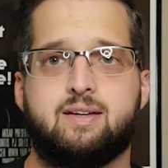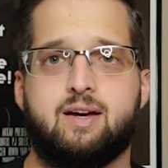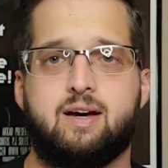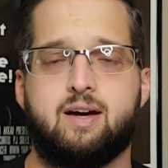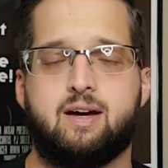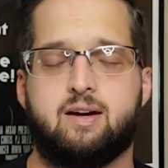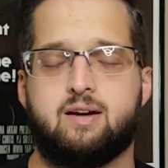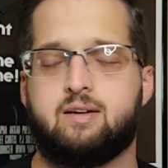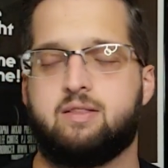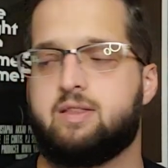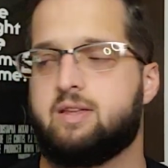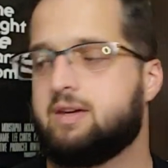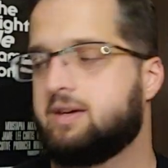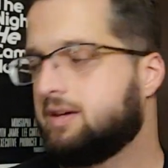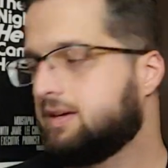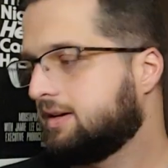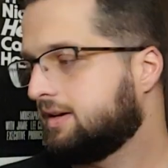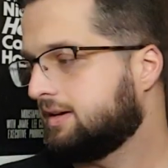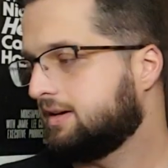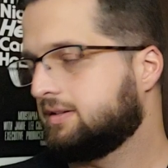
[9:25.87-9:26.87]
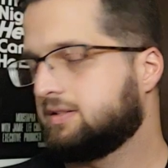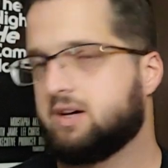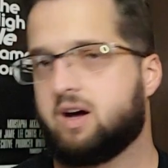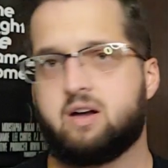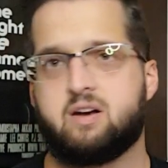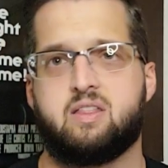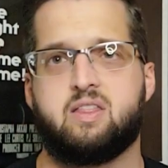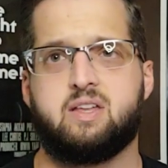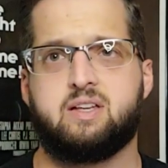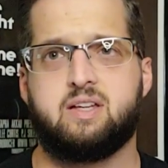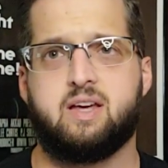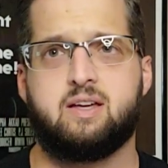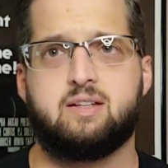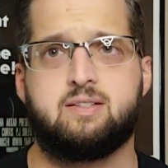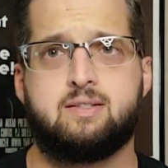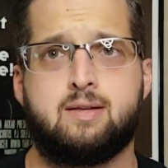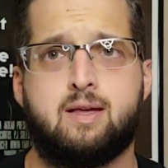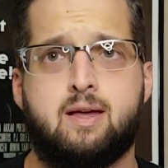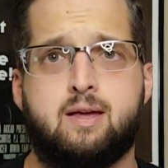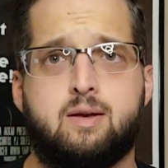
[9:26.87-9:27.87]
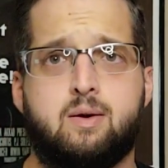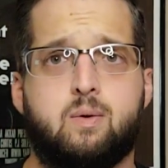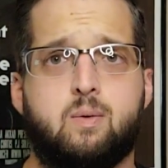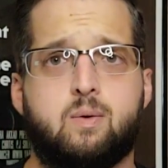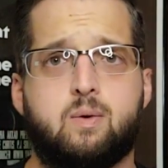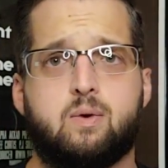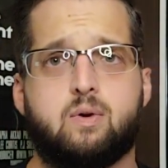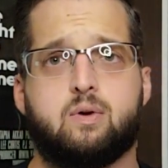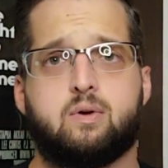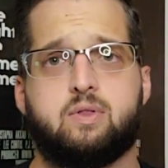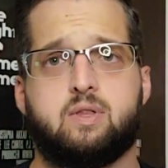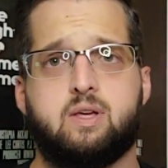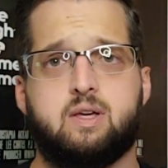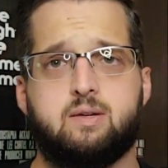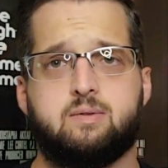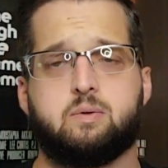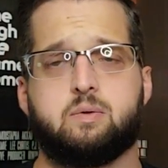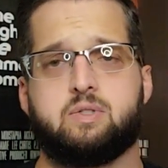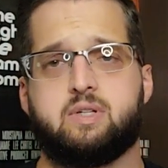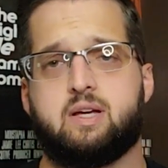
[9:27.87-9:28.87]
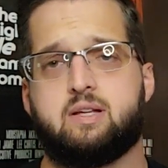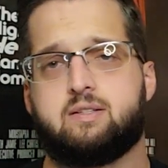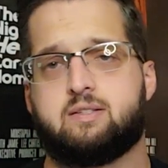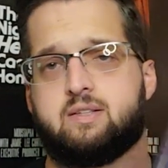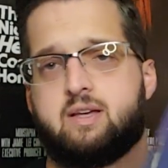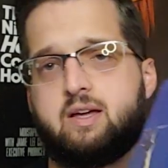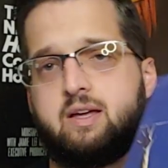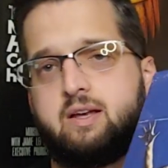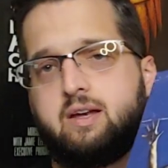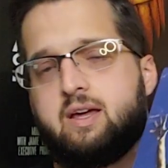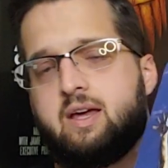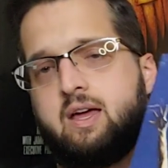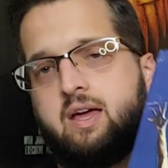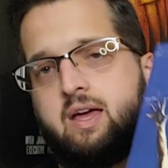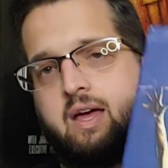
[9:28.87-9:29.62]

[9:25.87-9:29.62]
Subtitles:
the Dawn of the Dead set or the Evil Dead set?